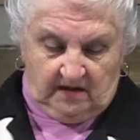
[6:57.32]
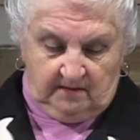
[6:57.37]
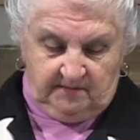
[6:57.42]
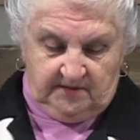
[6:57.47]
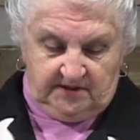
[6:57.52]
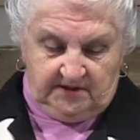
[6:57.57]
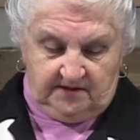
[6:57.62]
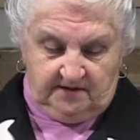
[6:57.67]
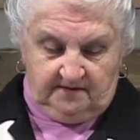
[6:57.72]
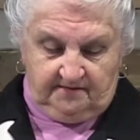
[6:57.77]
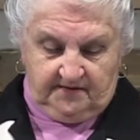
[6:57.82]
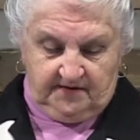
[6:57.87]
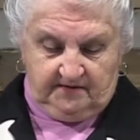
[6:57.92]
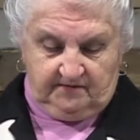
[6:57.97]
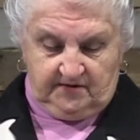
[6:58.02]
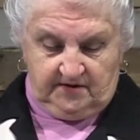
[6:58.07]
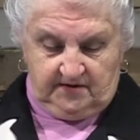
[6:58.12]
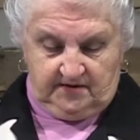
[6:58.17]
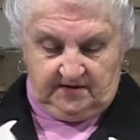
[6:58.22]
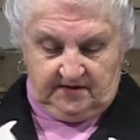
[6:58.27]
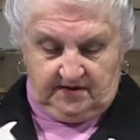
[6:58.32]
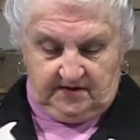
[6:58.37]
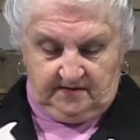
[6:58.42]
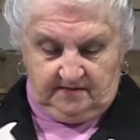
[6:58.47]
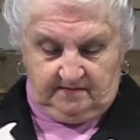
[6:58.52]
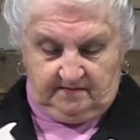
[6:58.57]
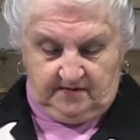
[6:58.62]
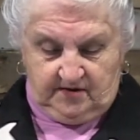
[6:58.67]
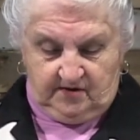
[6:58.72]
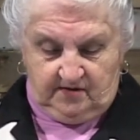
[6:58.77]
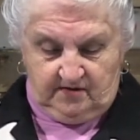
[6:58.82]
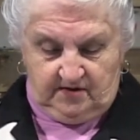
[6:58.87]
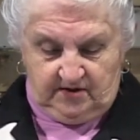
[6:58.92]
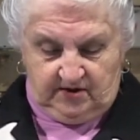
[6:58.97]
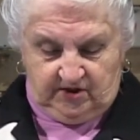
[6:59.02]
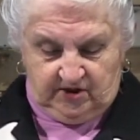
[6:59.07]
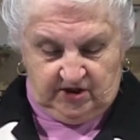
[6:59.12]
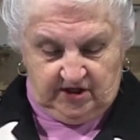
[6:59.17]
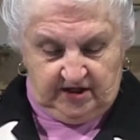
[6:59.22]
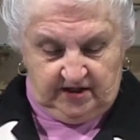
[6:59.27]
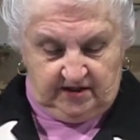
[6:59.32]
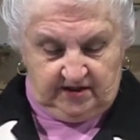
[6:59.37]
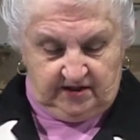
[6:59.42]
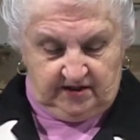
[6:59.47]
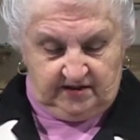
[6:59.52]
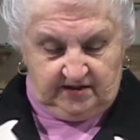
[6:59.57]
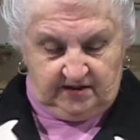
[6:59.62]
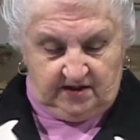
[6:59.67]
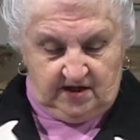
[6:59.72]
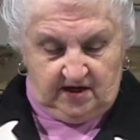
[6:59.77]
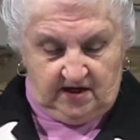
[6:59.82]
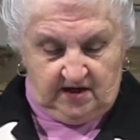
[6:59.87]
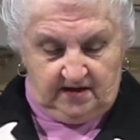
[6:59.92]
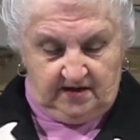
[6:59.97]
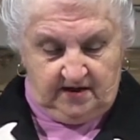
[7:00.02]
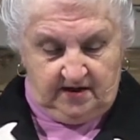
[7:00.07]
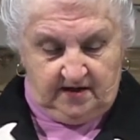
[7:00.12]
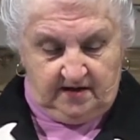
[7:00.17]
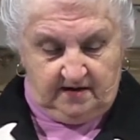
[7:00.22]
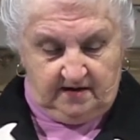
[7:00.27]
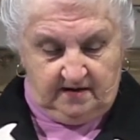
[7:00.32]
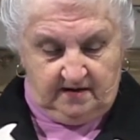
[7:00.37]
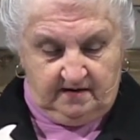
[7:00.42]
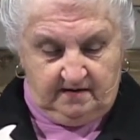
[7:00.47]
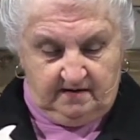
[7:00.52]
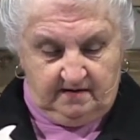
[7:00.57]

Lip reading: let me see if I want her to change the slide yet.